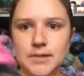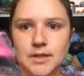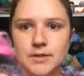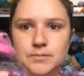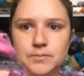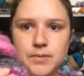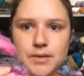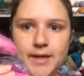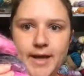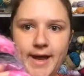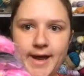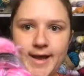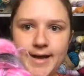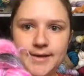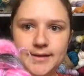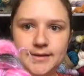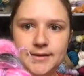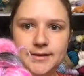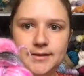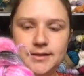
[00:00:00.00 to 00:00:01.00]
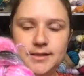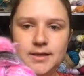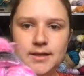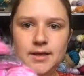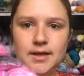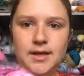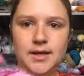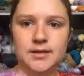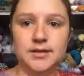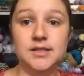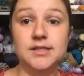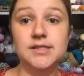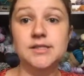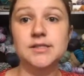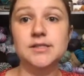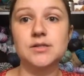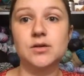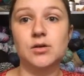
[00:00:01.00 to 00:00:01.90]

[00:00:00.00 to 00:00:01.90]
and black. This is